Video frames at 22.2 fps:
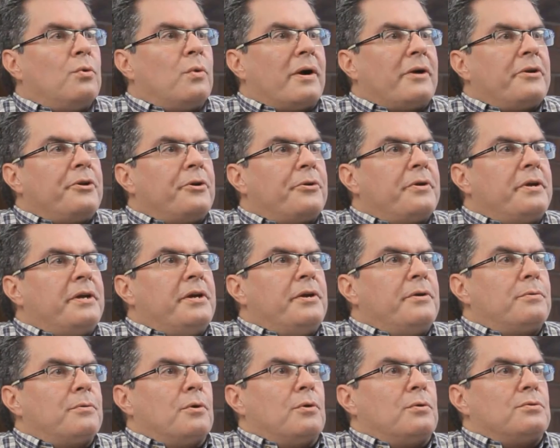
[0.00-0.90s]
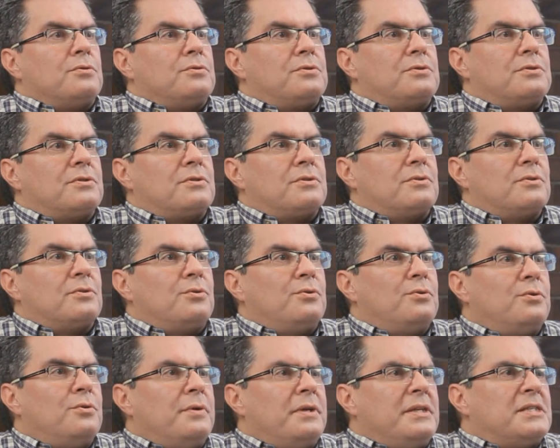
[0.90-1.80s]
are your heroes?
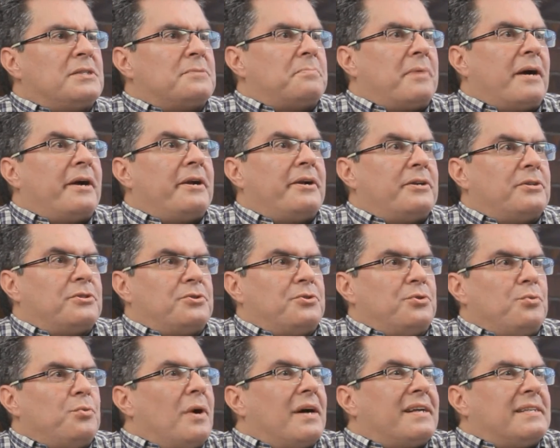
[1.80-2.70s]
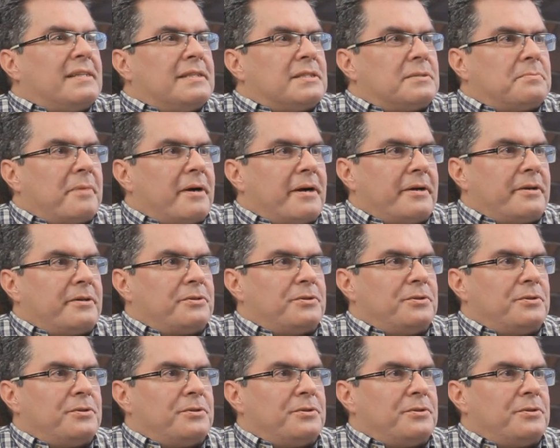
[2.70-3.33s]
Who inspires you? What inspires